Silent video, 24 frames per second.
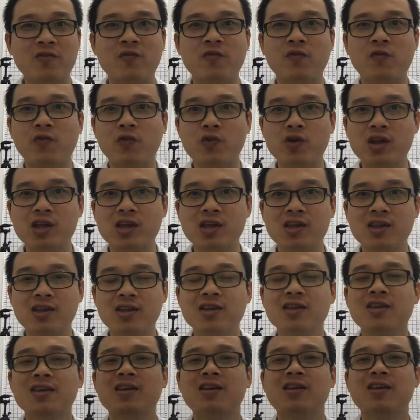
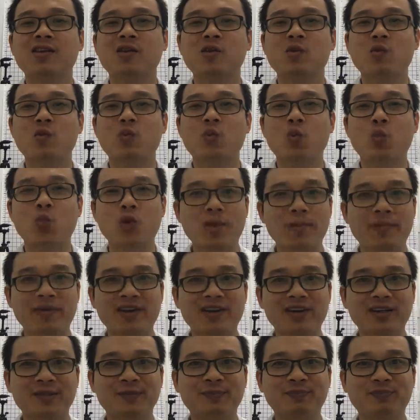free
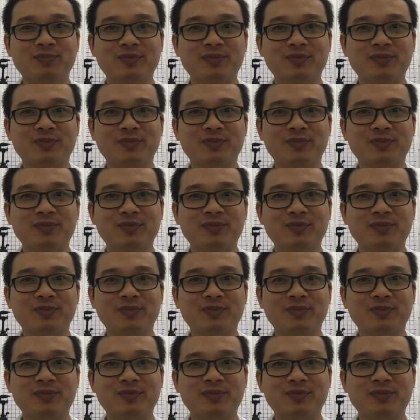webinar.